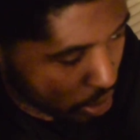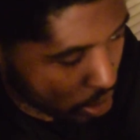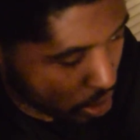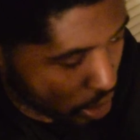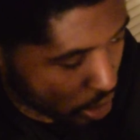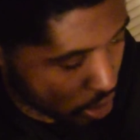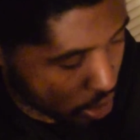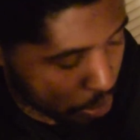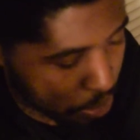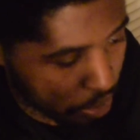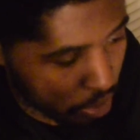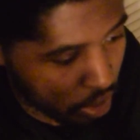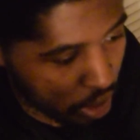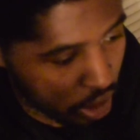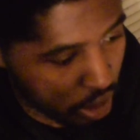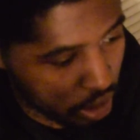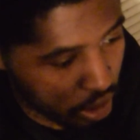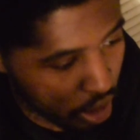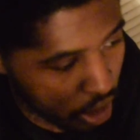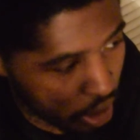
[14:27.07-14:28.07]

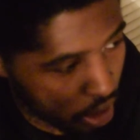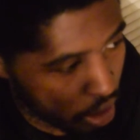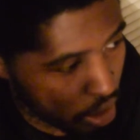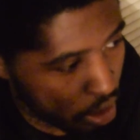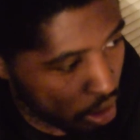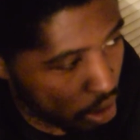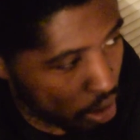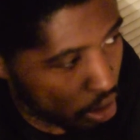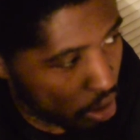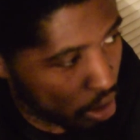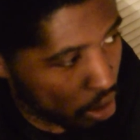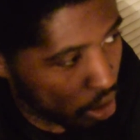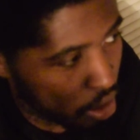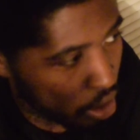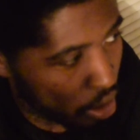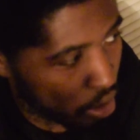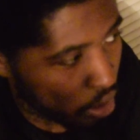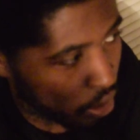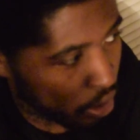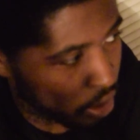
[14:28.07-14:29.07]
interpolate that
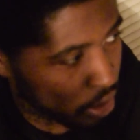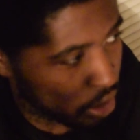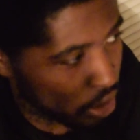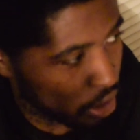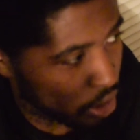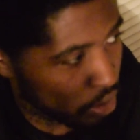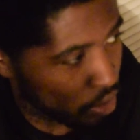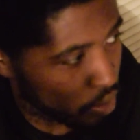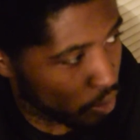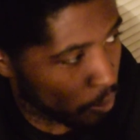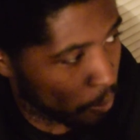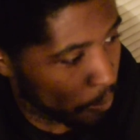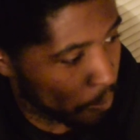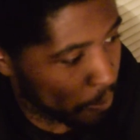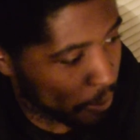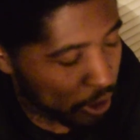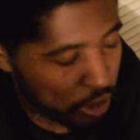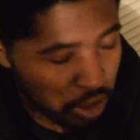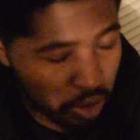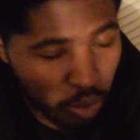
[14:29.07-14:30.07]
onto
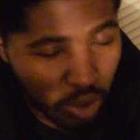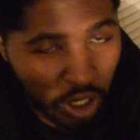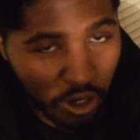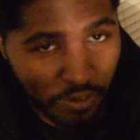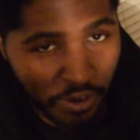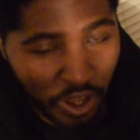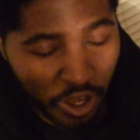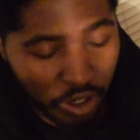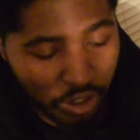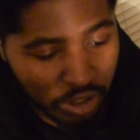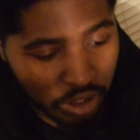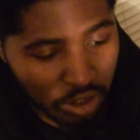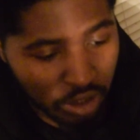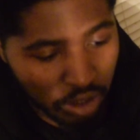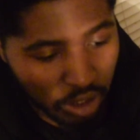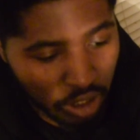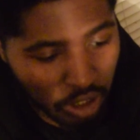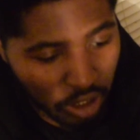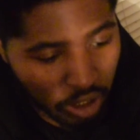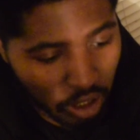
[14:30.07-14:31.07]
the 12 houses
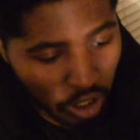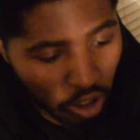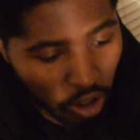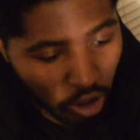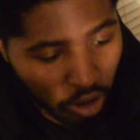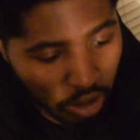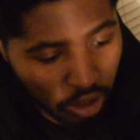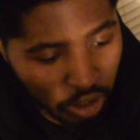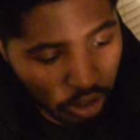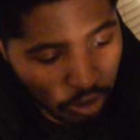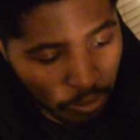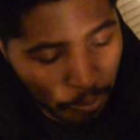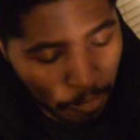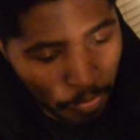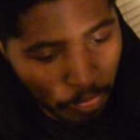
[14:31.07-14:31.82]
and call it,